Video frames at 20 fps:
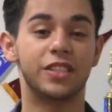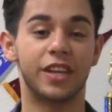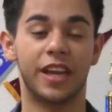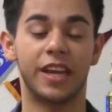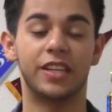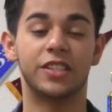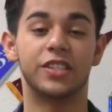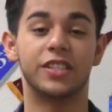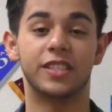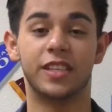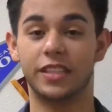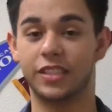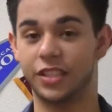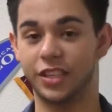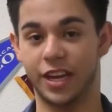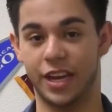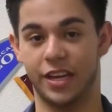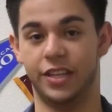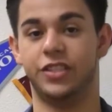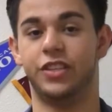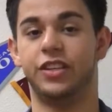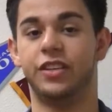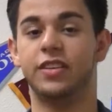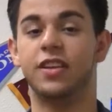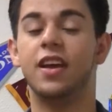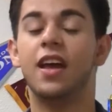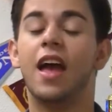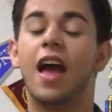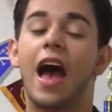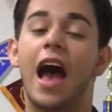to change is education.
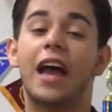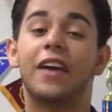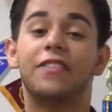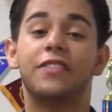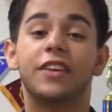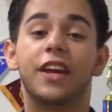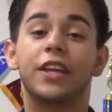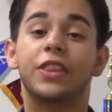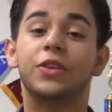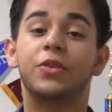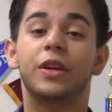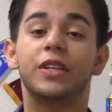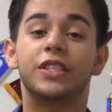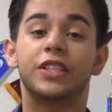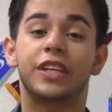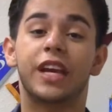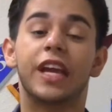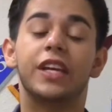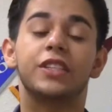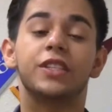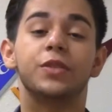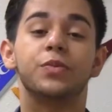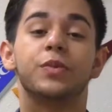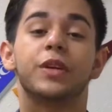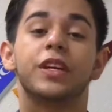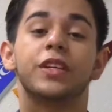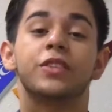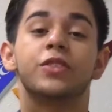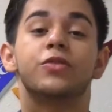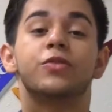I feel like through education
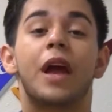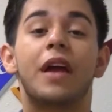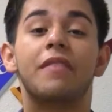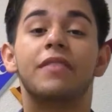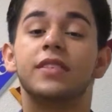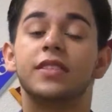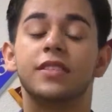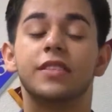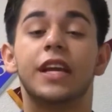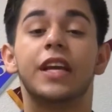we can strive as a